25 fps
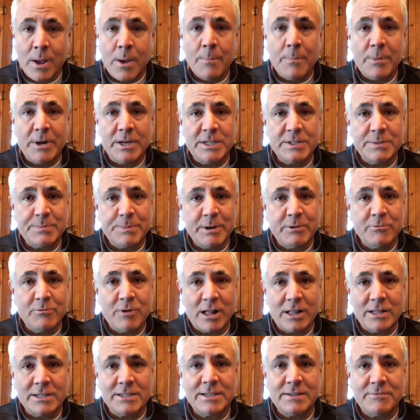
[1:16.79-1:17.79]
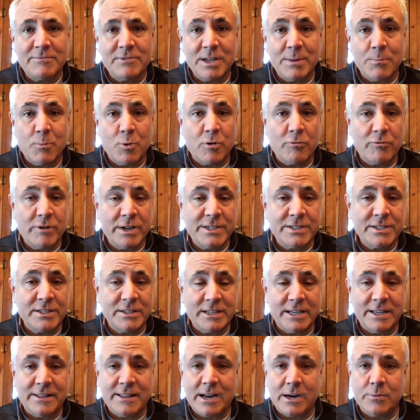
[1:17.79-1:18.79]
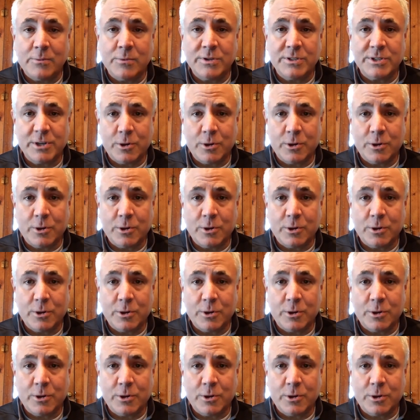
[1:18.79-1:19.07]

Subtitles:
but it's been relatively more recently that it was